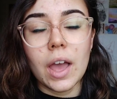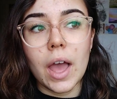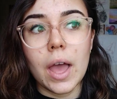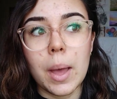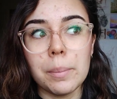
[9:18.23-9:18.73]

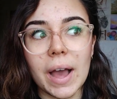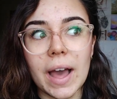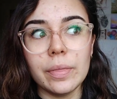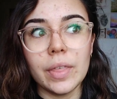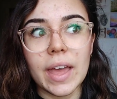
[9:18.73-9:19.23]
Um,
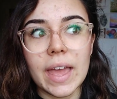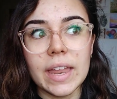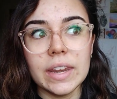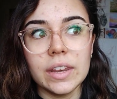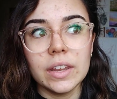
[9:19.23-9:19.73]
and
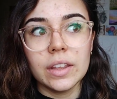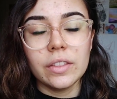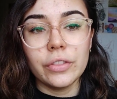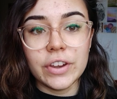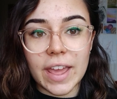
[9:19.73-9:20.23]
then
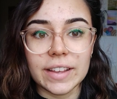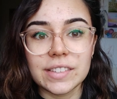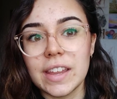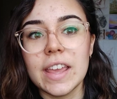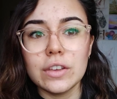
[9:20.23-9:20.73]
the
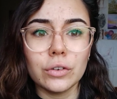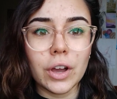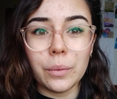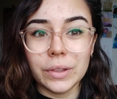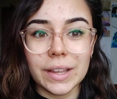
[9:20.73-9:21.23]
next day, you'll
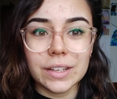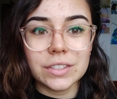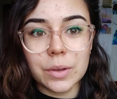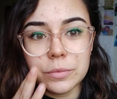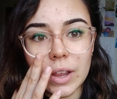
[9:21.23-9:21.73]
go on like a
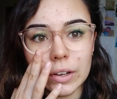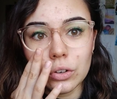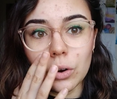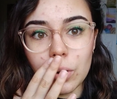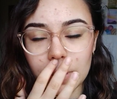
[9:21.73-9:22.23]
subject
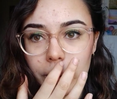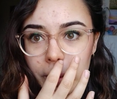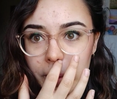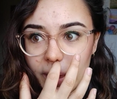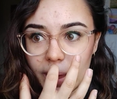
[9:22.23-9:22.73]
talk.
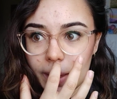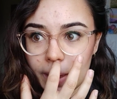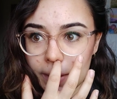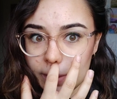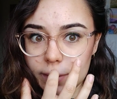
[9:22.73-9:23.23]

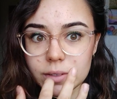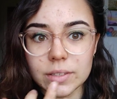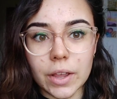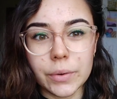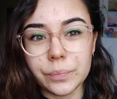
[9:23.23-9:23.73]
And
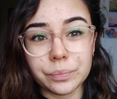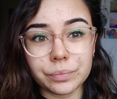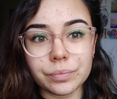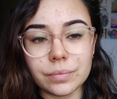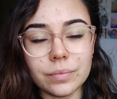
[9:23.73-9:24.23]
so,
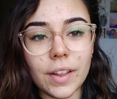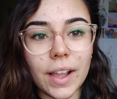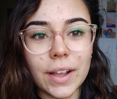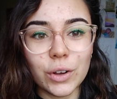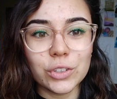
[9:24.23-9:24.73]

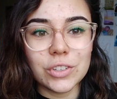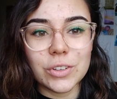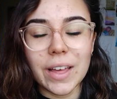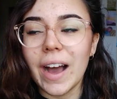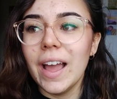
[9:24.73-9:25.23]
I got to
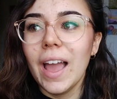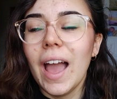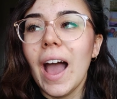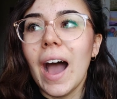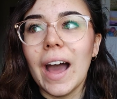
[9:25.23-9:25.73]
do that.
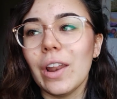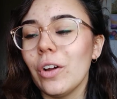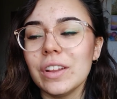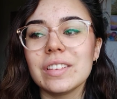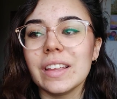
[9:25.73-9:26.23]
And
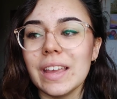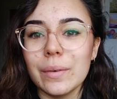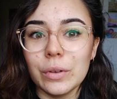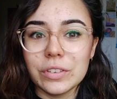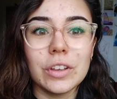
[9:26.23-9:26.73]
honestly,
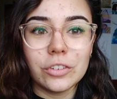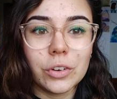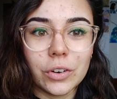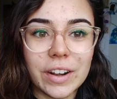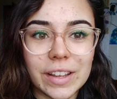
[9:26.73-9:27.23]
it was such
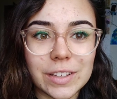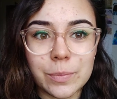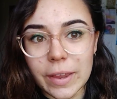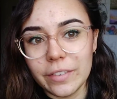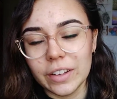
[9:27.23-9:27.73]
a great
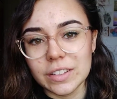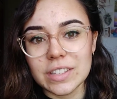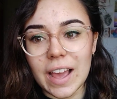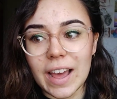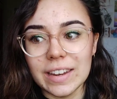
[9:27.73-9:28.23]

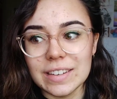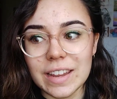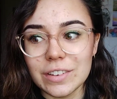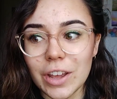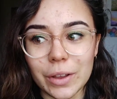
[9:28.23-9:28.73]
experience, and
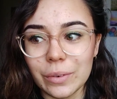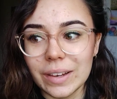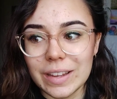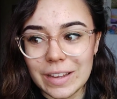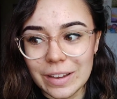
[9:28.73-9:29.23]
it
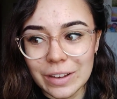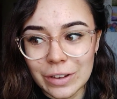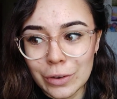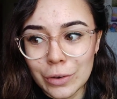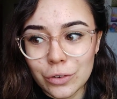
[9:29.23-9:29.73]
totally
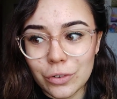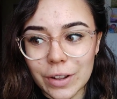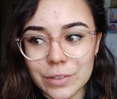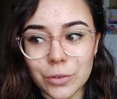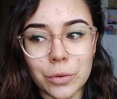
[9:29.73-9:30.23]

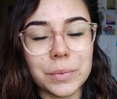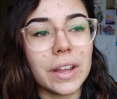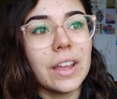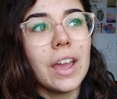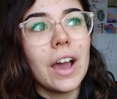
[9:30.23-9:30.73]
transformed
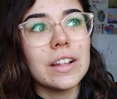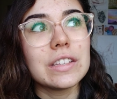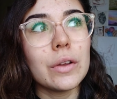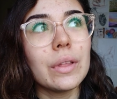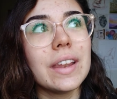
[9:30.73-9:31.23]
it. And
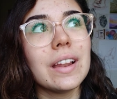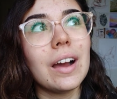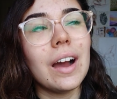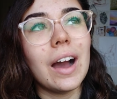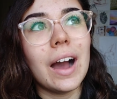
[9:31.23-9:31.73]
so, then
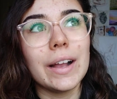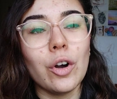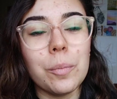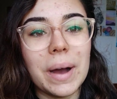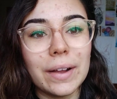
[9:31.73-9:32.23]
I
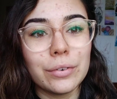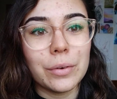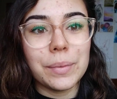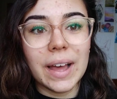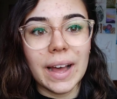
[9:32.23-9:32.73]
got back
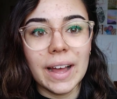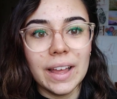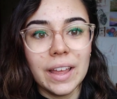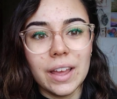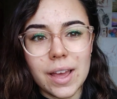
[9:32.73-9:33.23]
from that
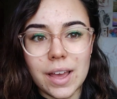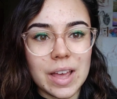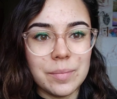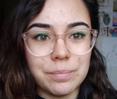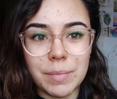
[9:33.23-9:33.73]

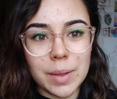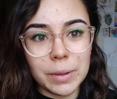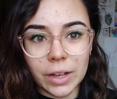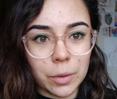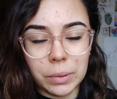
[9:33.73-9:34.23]
um,
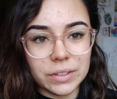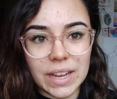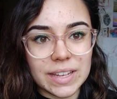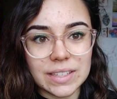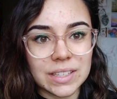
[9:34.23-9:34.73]
maybe a couple of
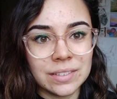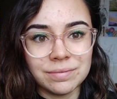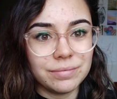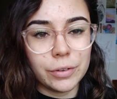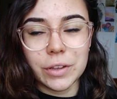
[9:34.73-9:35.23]
days
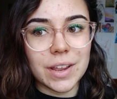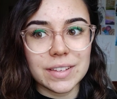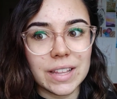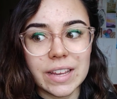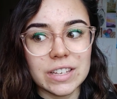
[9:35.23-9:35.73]
few
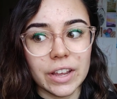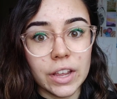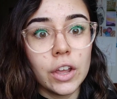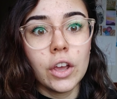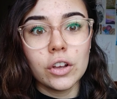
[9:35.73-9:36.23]
days later,
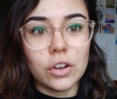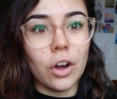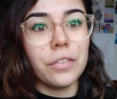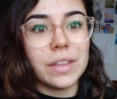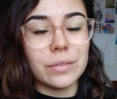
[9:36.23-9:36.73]

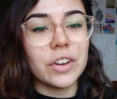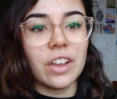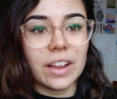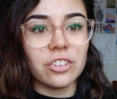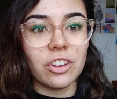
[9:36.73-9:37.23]
got the
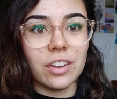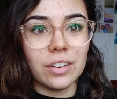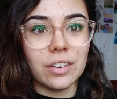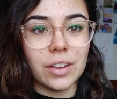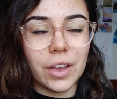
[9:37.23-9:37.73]

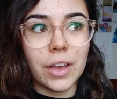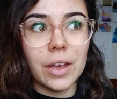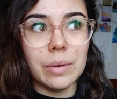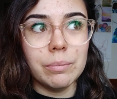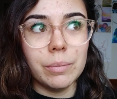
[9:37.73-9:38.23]
rejection
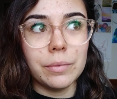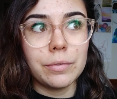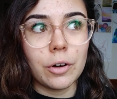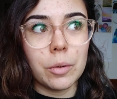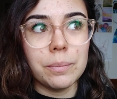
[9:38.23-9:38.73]
um,
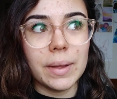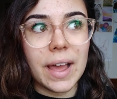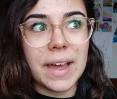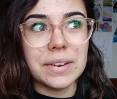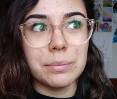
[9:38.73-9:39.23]
from
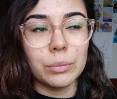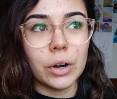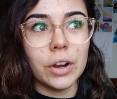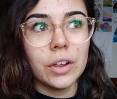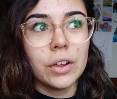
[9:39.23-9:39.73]

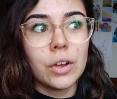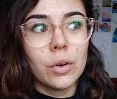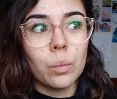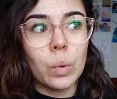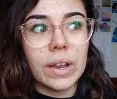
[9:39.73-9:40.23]
Edinburgh,
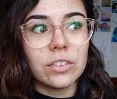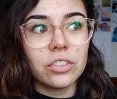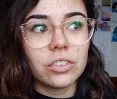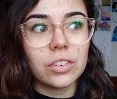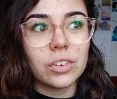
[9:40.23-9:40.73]

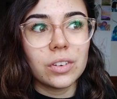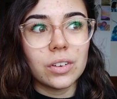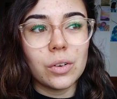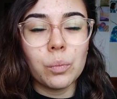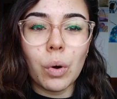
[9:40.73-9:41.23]
which,
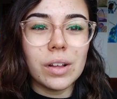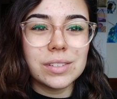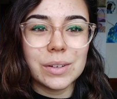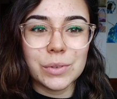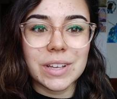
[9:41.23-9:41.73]

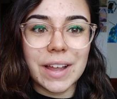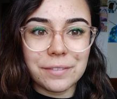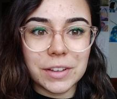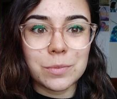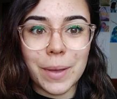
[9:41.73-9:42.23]
whilst it was kind
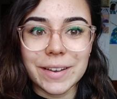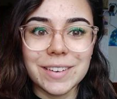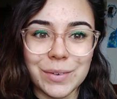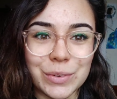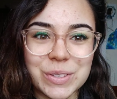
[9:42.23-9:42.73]
of
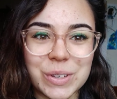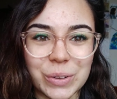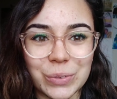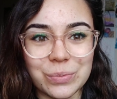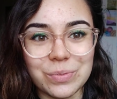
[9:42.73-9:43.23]
expected, it was
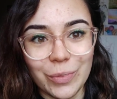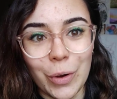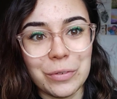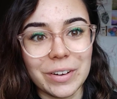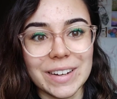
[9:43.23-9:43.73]
still
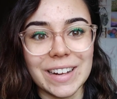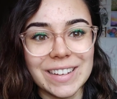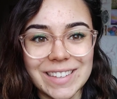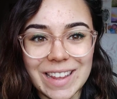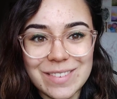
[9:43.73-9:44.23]
not a very
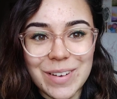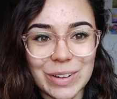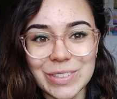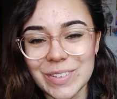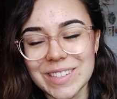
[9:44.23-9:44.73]
nice
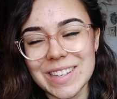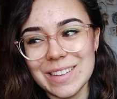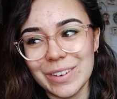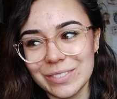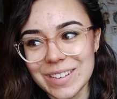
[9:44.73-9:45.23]
email to
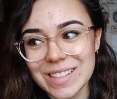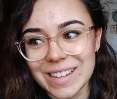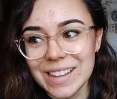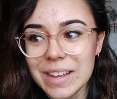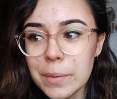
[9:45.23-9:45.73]
receive,
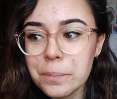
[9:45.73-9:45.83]
obviously.